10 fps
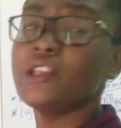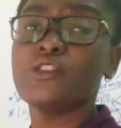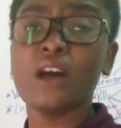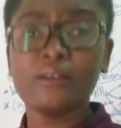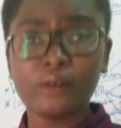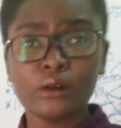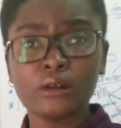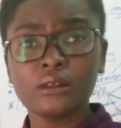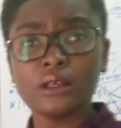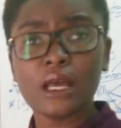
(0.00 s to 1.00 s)
I
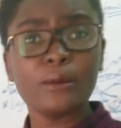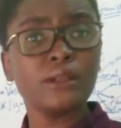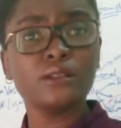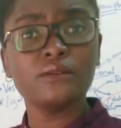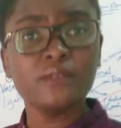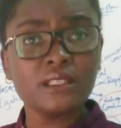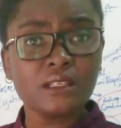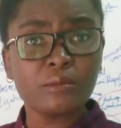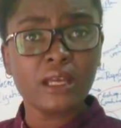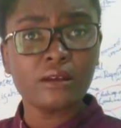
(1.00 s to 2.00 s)
traveled. I went to
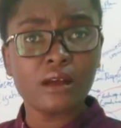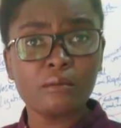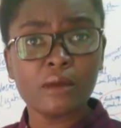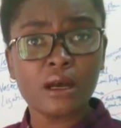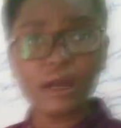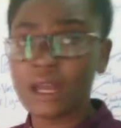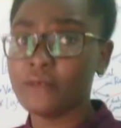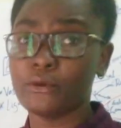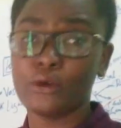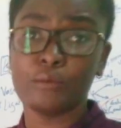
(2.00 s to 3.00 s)
visit my grandma.
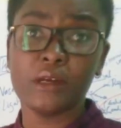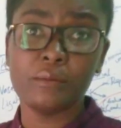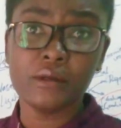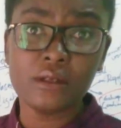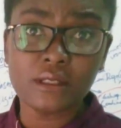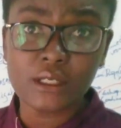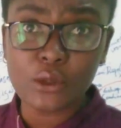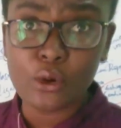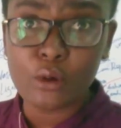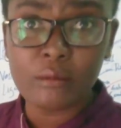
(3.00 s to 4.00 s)
I forgot my pills at
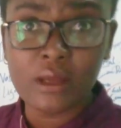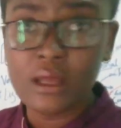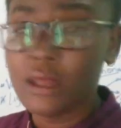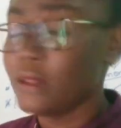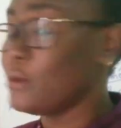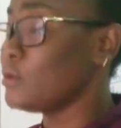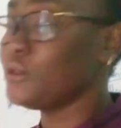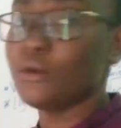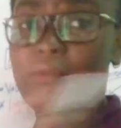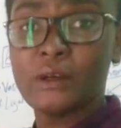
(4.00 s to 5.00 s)
home. There
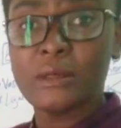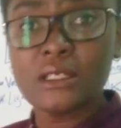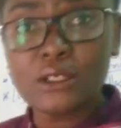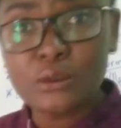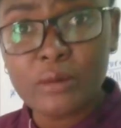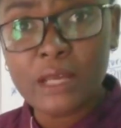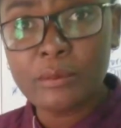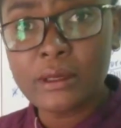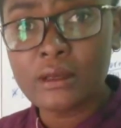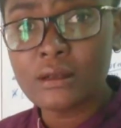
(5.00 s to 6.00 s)
was no pharmacy to buy
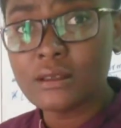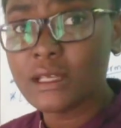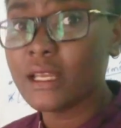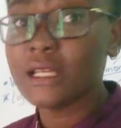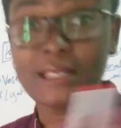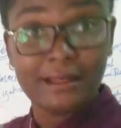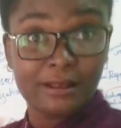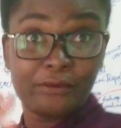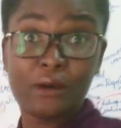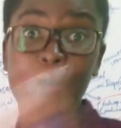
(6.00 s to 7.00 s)
pills. And I stayed
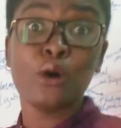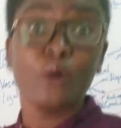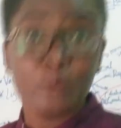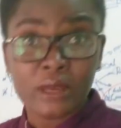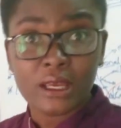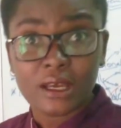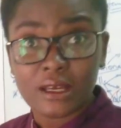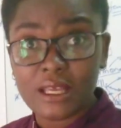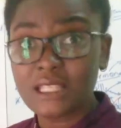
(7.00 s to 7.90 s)
there for a whole week.